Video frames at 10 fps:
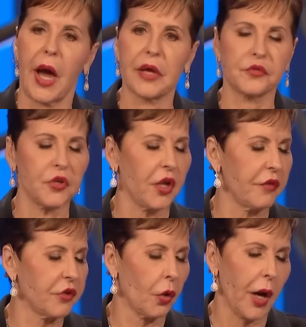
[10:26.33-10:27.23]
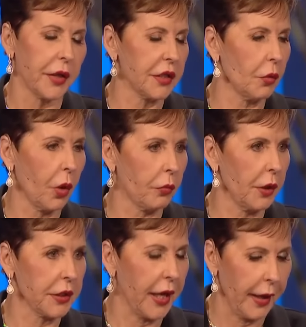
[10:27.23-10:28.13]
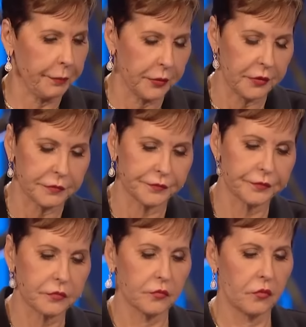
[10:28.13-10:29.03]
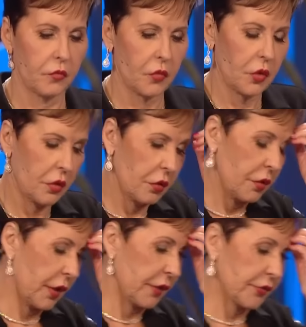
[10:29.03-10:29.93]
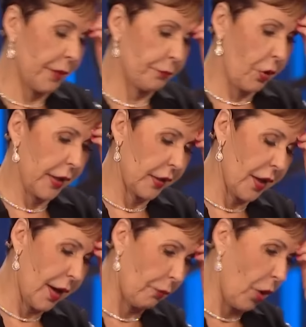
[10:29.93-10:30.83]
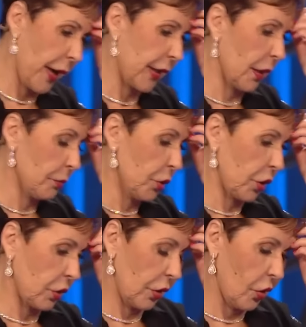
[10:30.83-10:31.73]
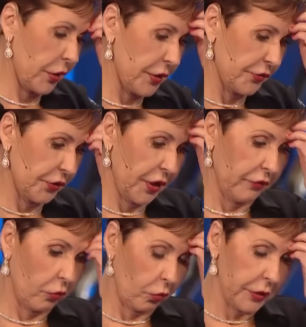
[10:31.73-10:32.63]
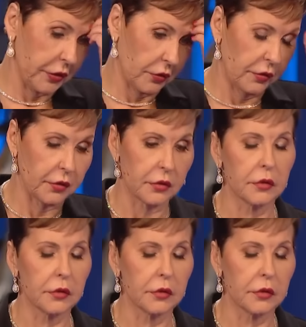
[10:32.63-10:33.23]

I still have no idea what really happened, except right now I'm writing a book on Is the Devil Real?